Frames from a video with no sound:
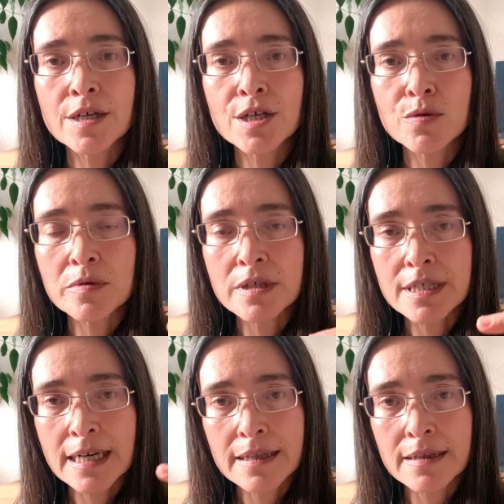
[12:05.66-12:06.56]
it will
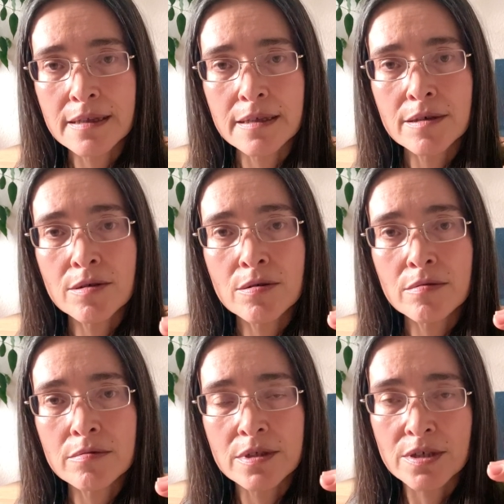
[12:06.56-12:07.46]
set the
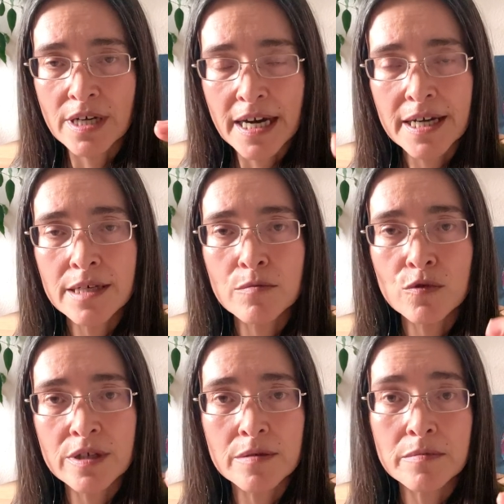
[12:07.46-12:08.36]
circadian
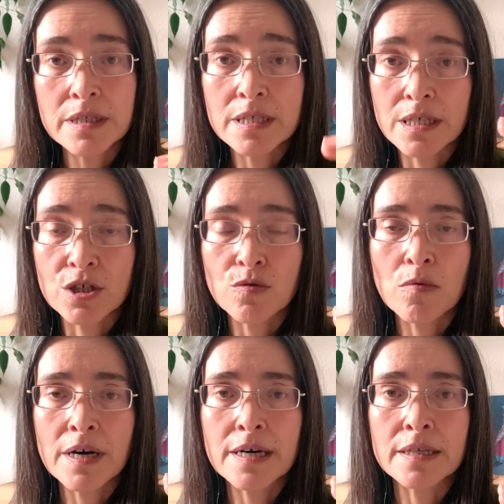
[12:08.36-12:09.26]
rhythm in such a
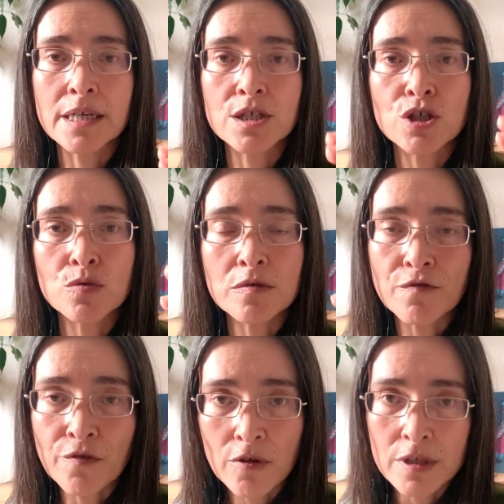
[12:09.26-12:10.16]
way that you will
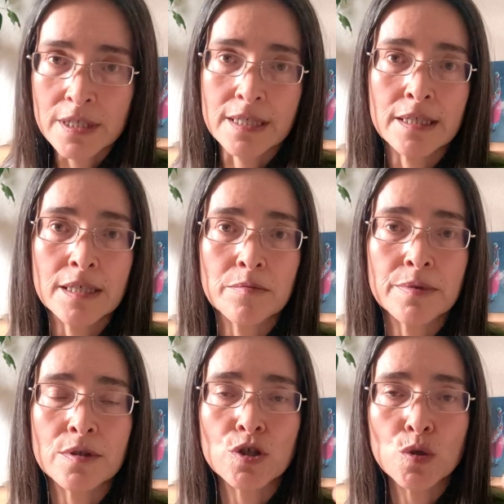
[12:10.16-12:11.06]
fall asleep
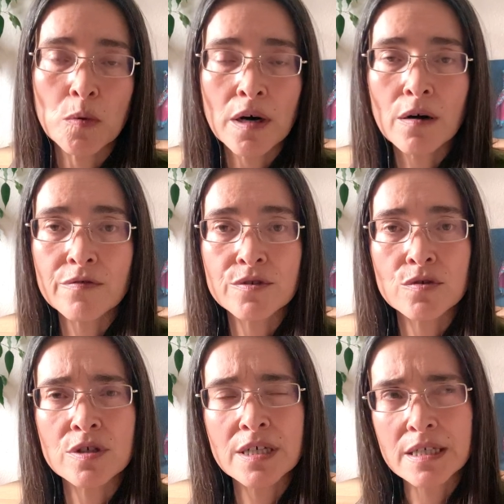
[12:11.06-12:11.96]
12 to
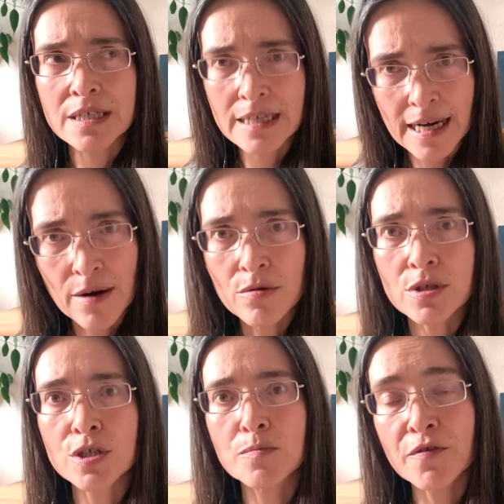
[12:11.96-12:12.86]
16
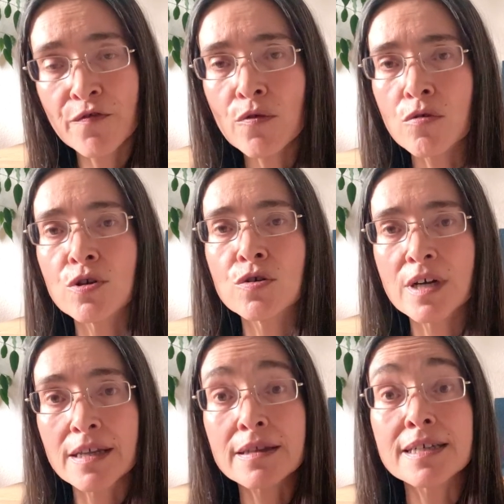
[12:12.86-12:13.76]
hours before you
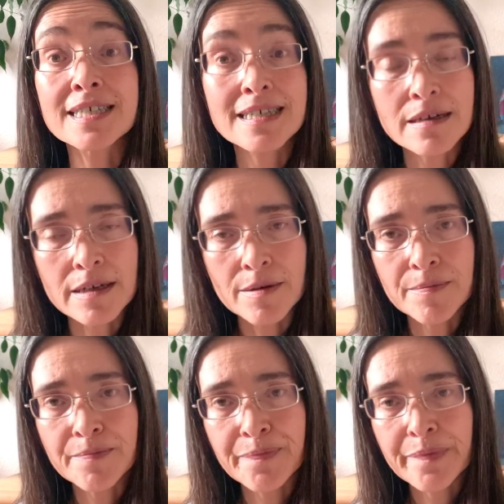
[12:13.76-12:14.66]
get the sun.
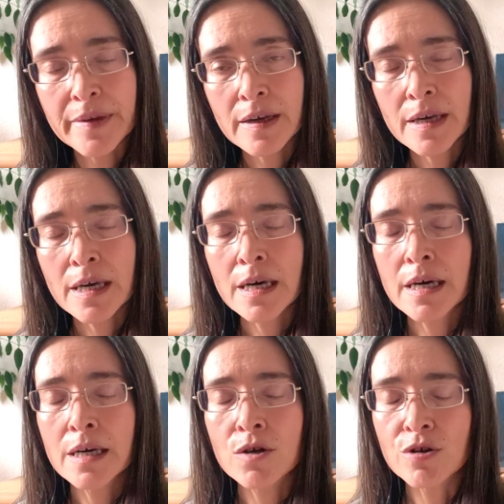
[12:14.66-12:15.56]

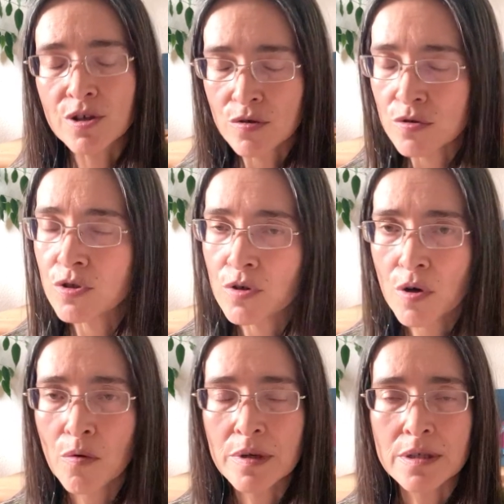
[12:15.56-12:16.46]
You can also
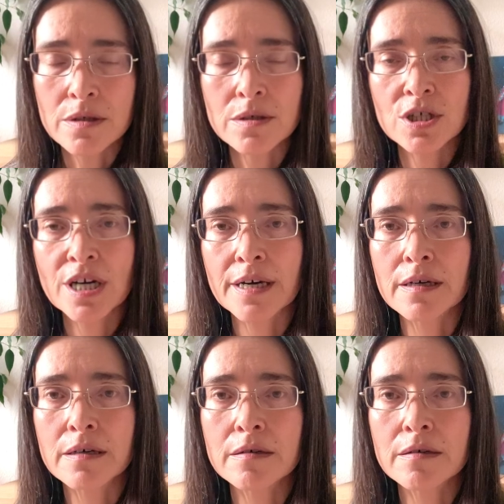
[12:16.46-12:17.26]
go and check